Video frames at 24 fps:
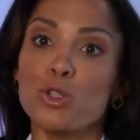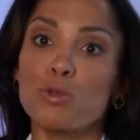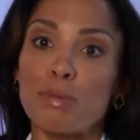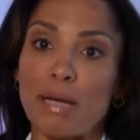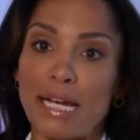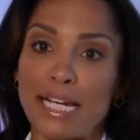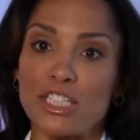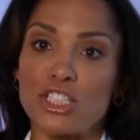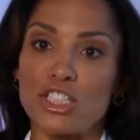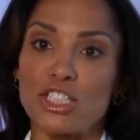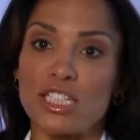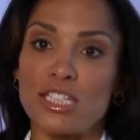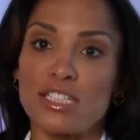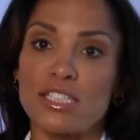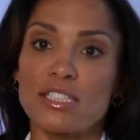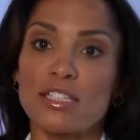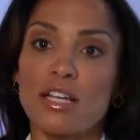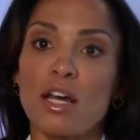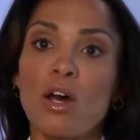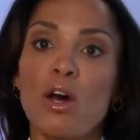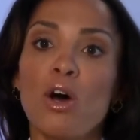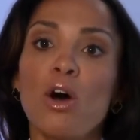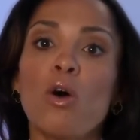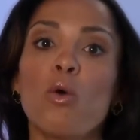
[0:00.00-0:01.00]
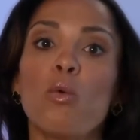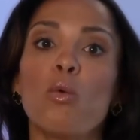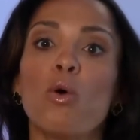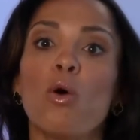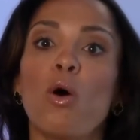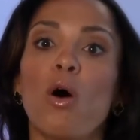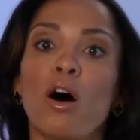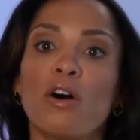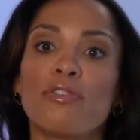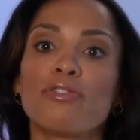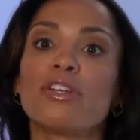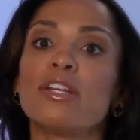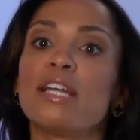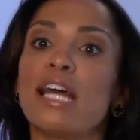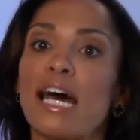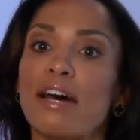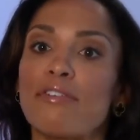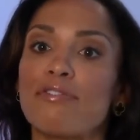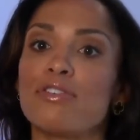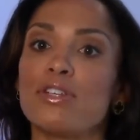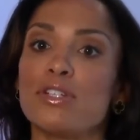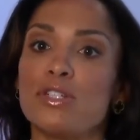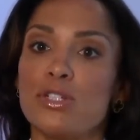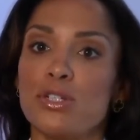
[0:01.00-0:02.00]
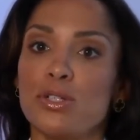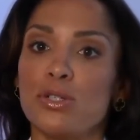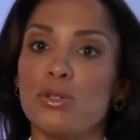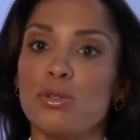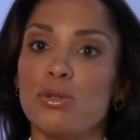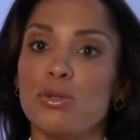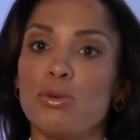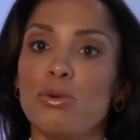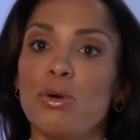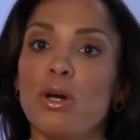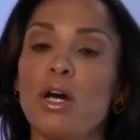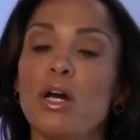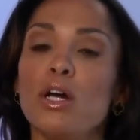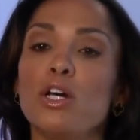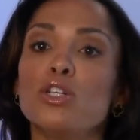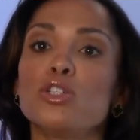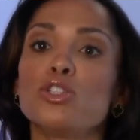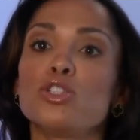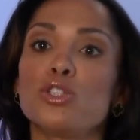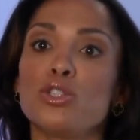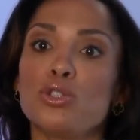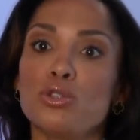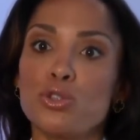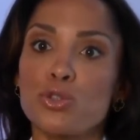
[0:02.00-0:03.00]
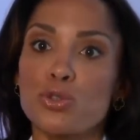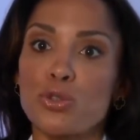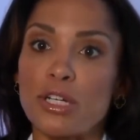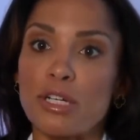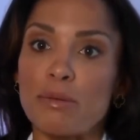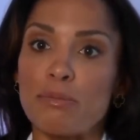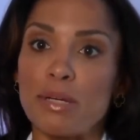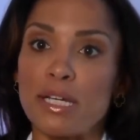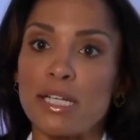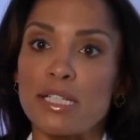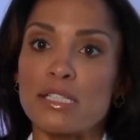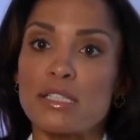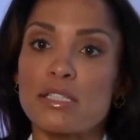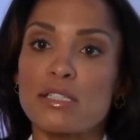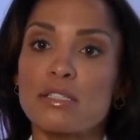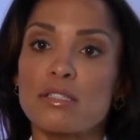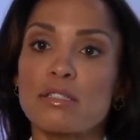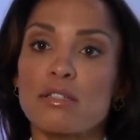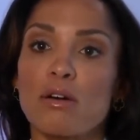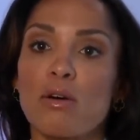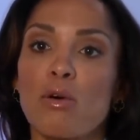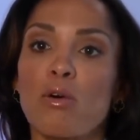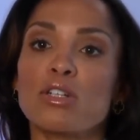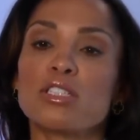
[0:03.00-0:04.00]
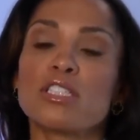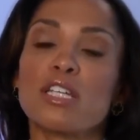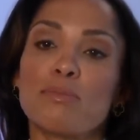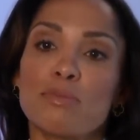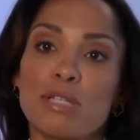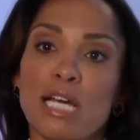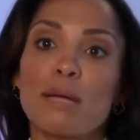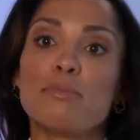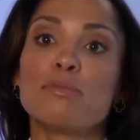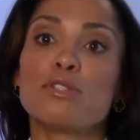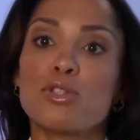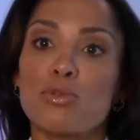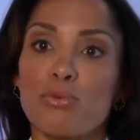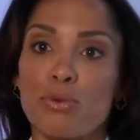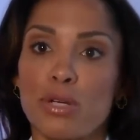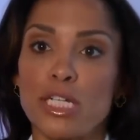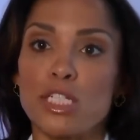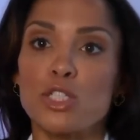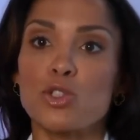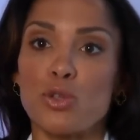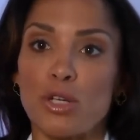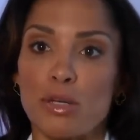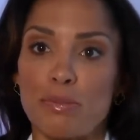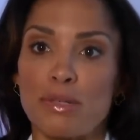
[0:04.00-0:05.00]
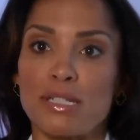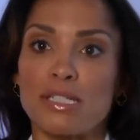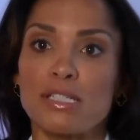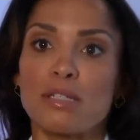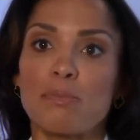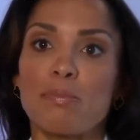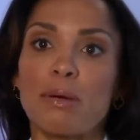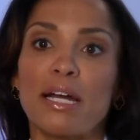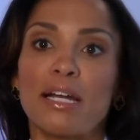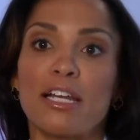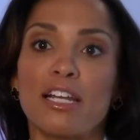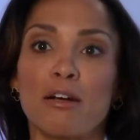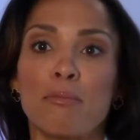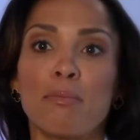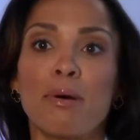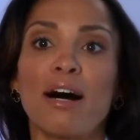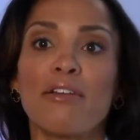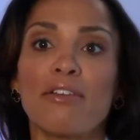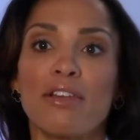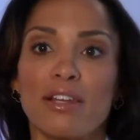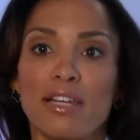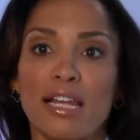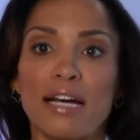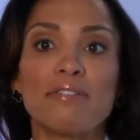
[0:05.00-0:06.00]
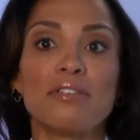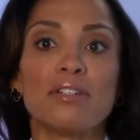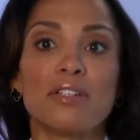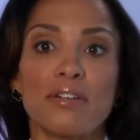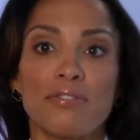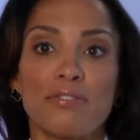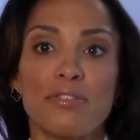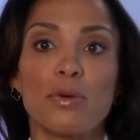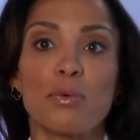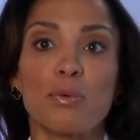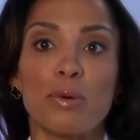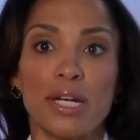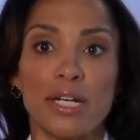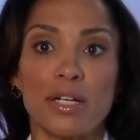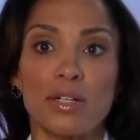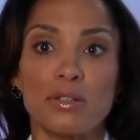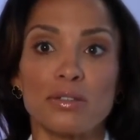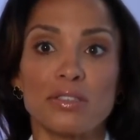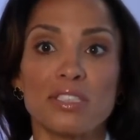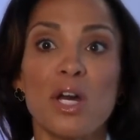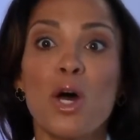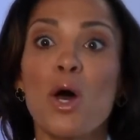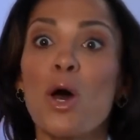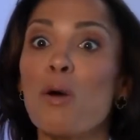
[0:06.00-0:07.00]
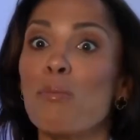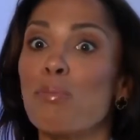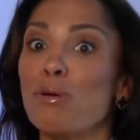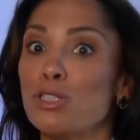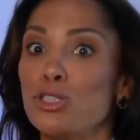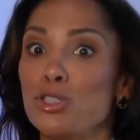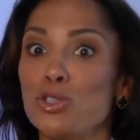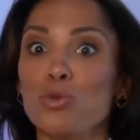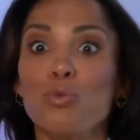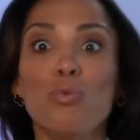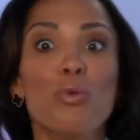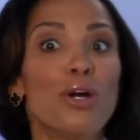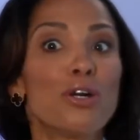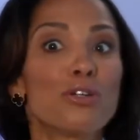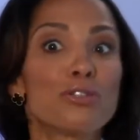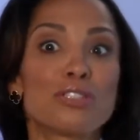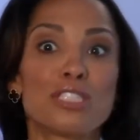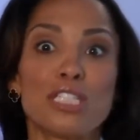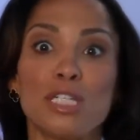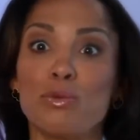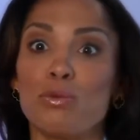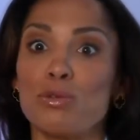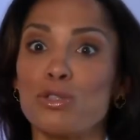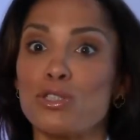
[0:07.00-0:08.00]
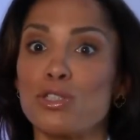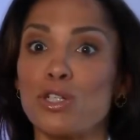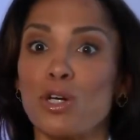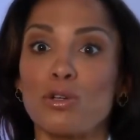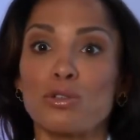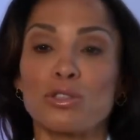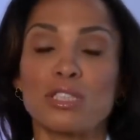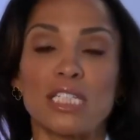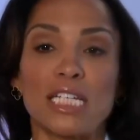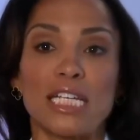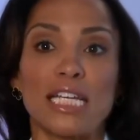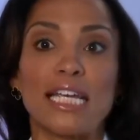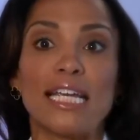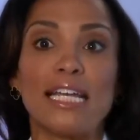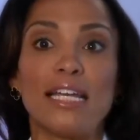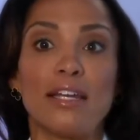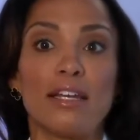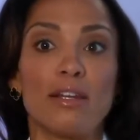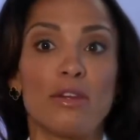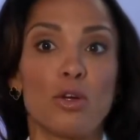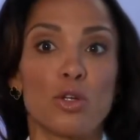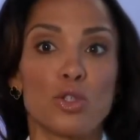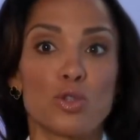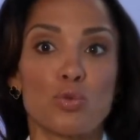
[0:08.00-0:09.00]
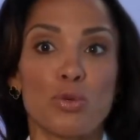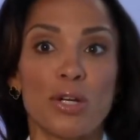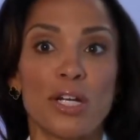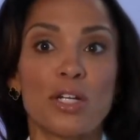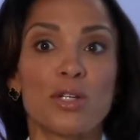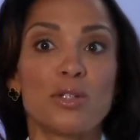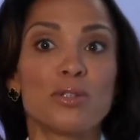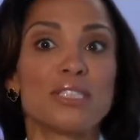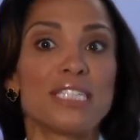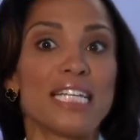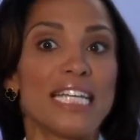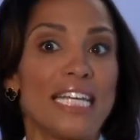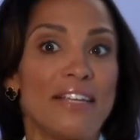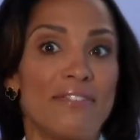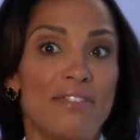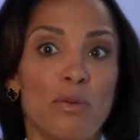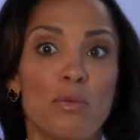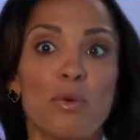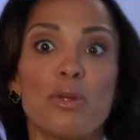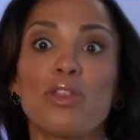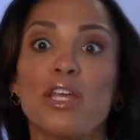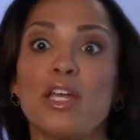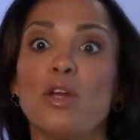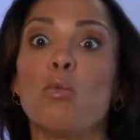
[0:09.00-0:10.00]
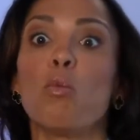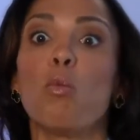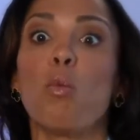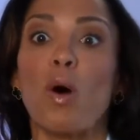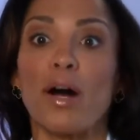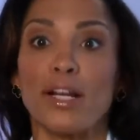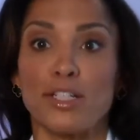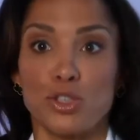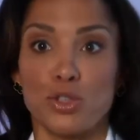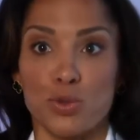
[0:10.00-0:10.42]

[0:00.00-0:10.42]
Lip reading: patients, we'll often have to do 2 treatments or sometimes 3 treatments, depending upon the level of the wrinkles. But you will see results in those wrinkles even within 1